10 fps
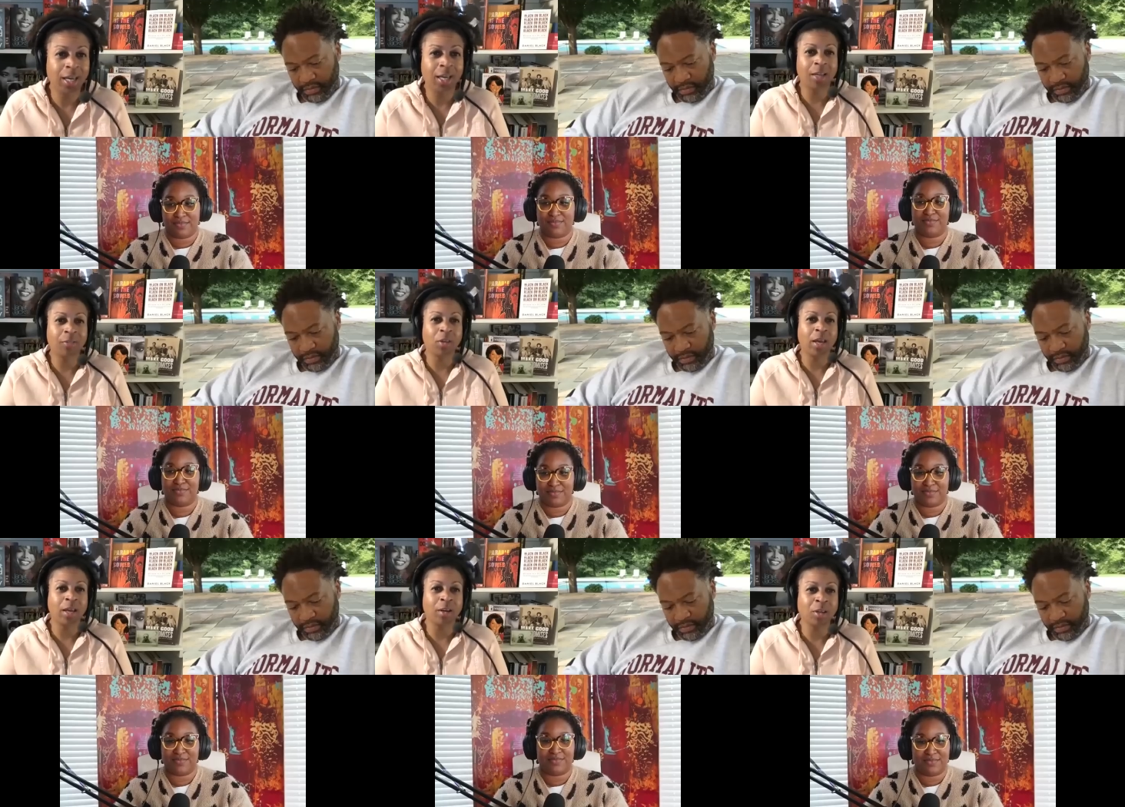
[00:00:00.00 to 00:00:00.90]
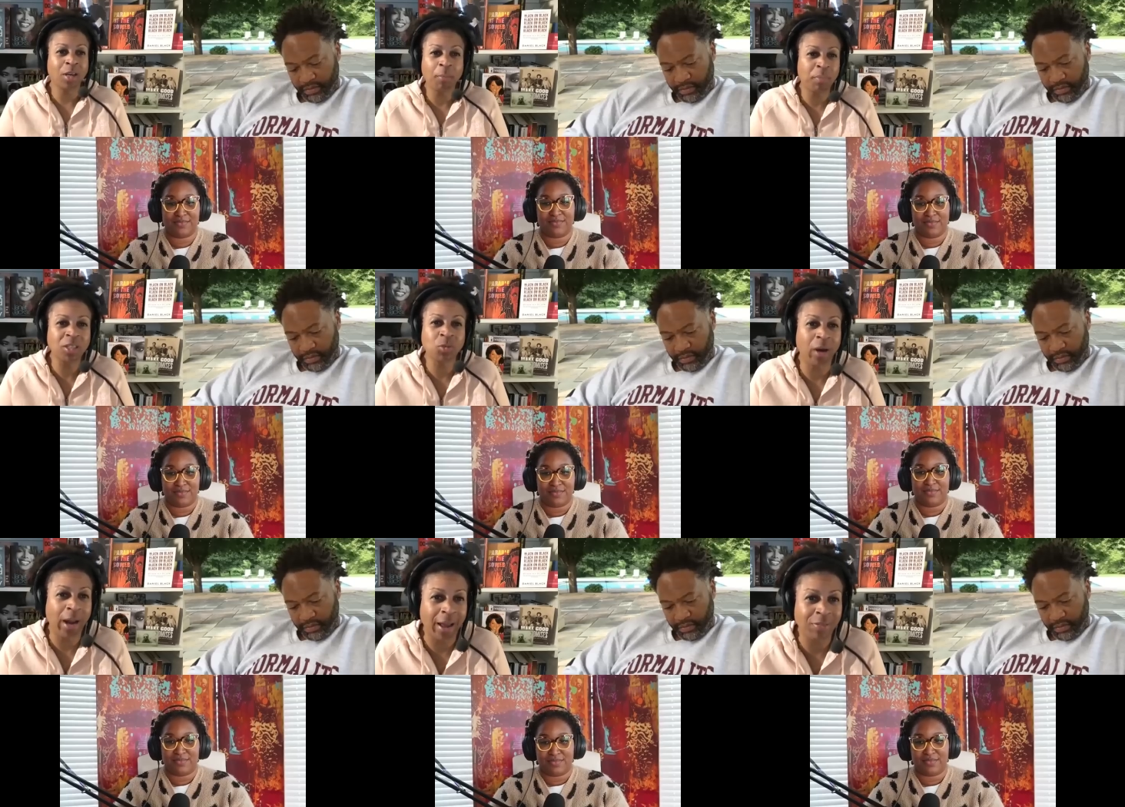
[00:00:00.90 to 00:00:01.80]
Speaker 1: and and companies
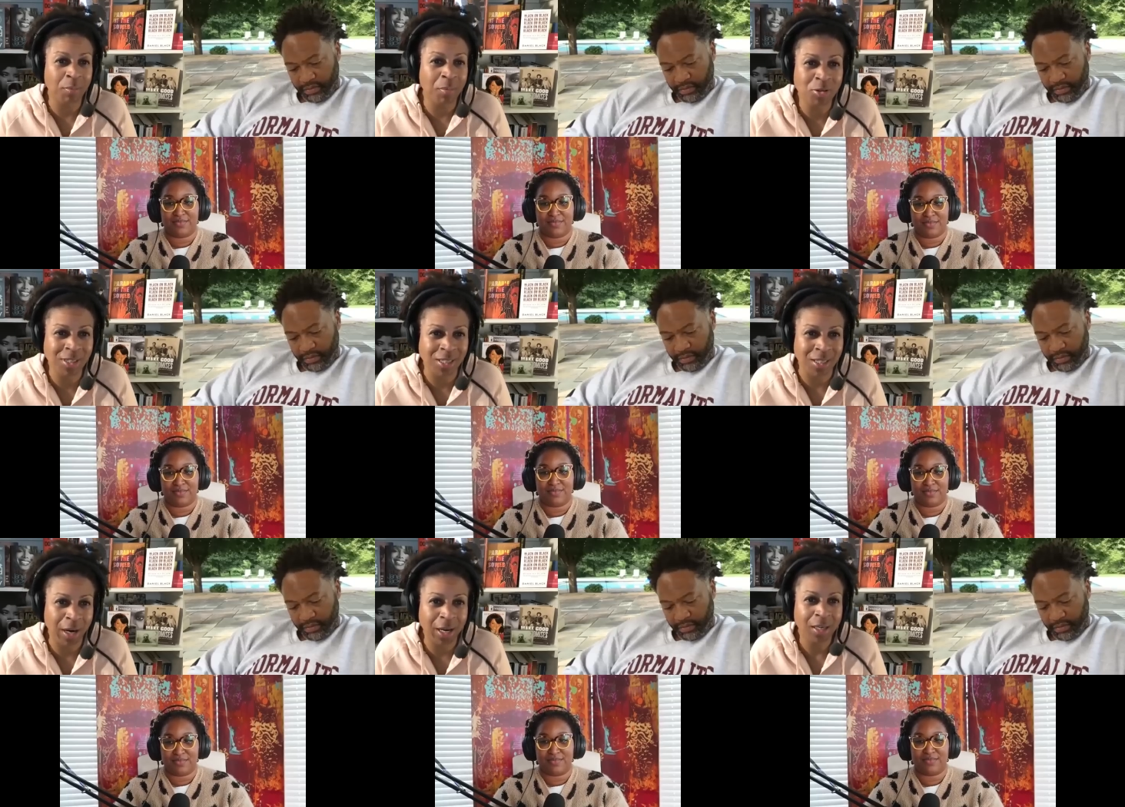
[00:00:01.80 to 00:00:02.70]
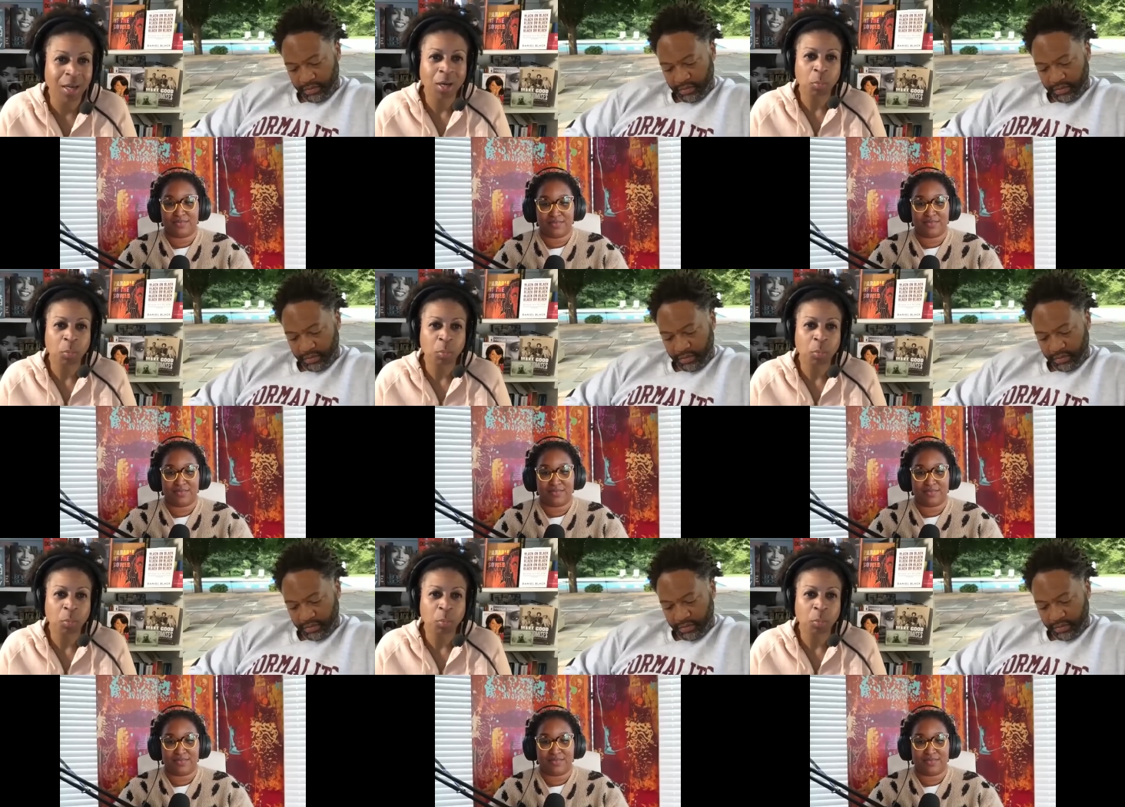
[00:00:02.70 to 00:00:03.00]
were at the mercy right